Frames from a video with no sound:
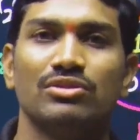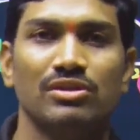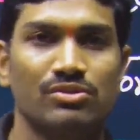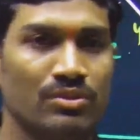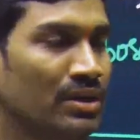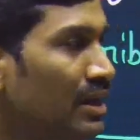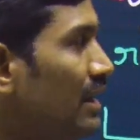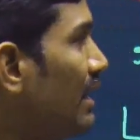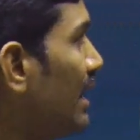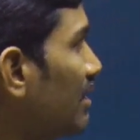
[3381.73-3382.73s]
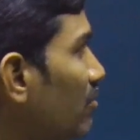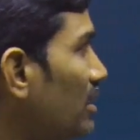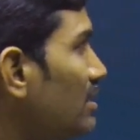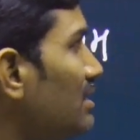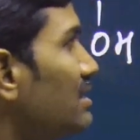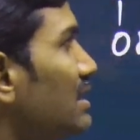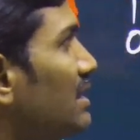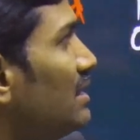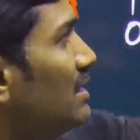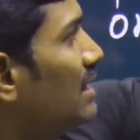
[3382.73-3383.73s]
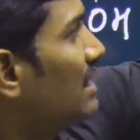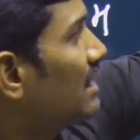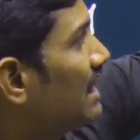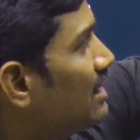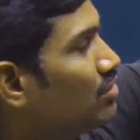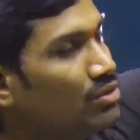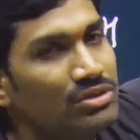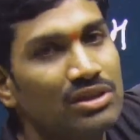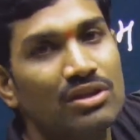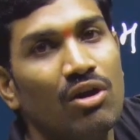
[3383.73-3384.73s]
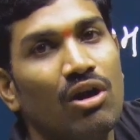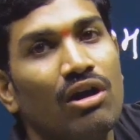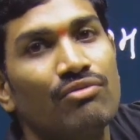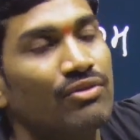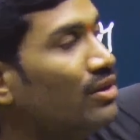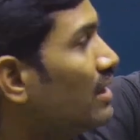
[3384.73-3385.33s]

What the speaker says: also. And what they said, nitrogen of